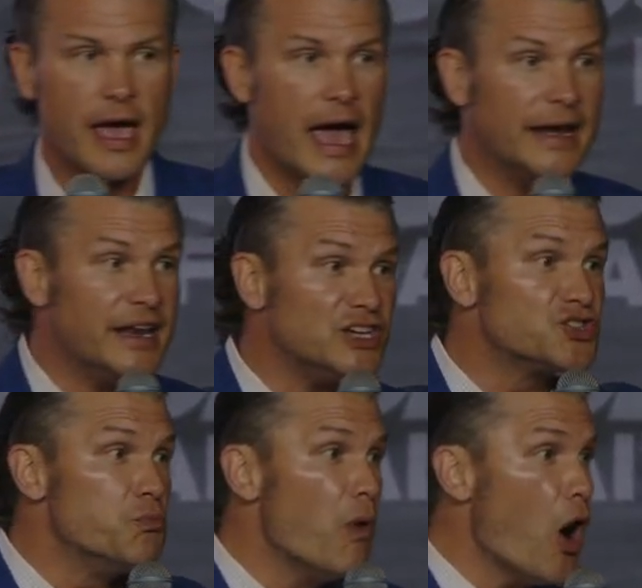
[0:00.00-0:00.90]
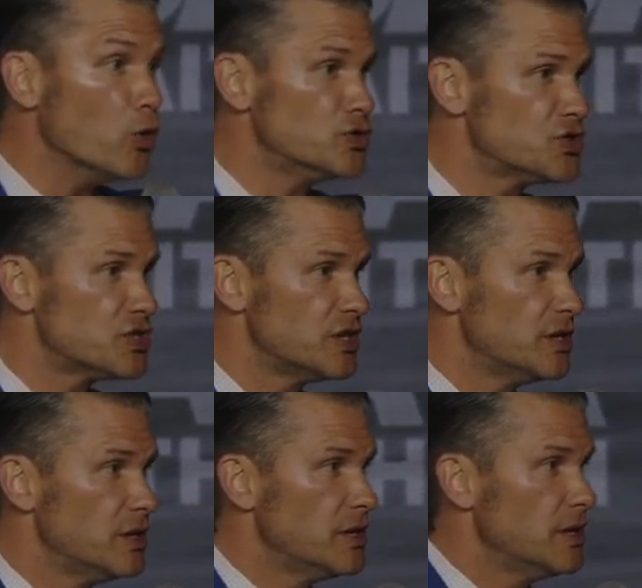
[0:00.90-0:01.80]
And it is most
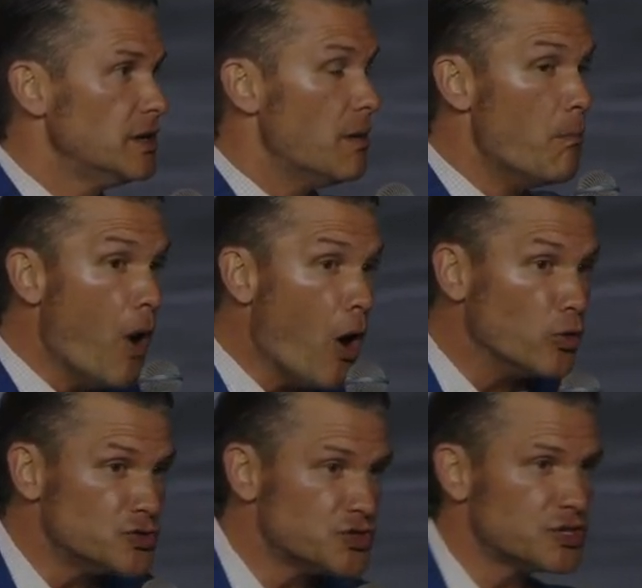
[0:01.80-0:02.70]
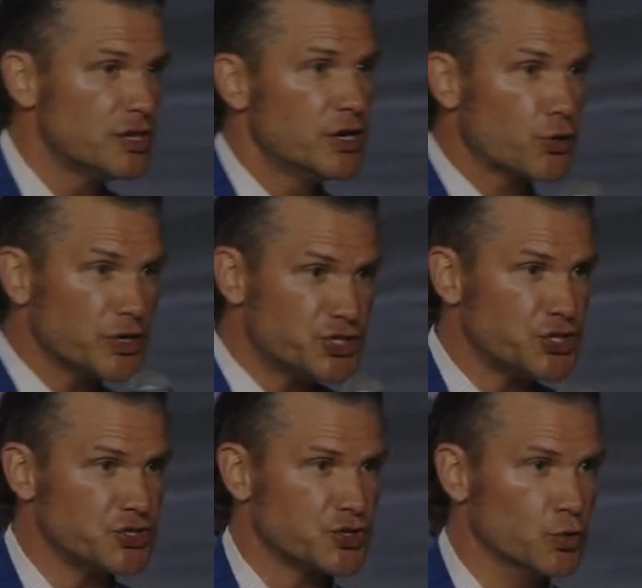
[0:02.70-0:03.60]
most
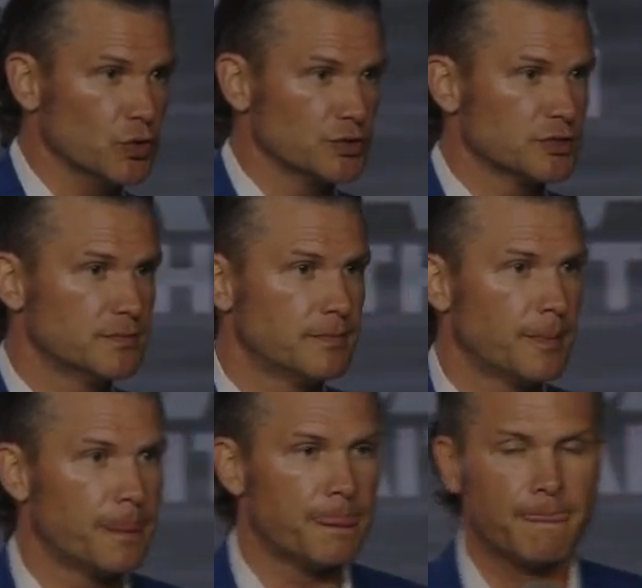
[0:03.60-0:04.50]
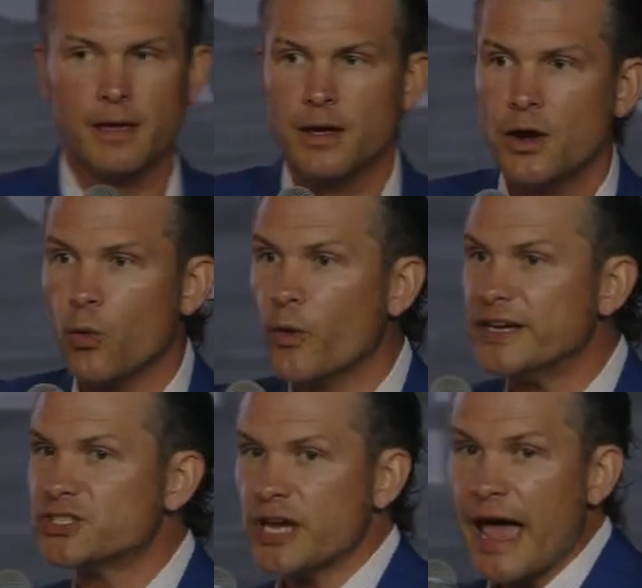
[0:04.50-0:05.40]
Christian schools
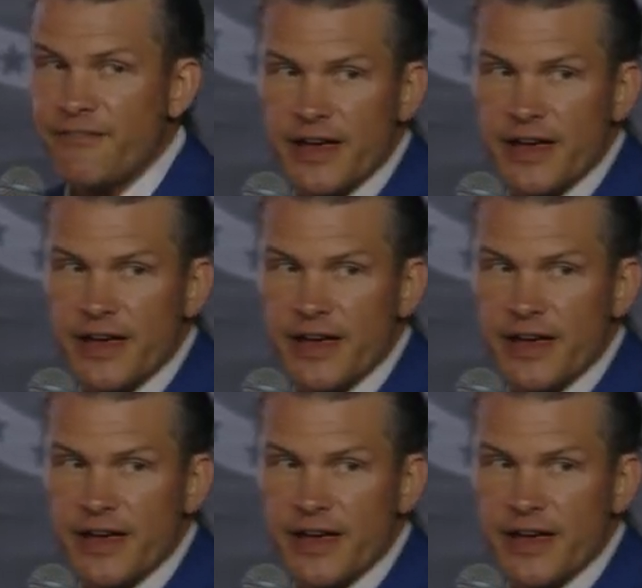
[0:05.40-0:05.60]
which have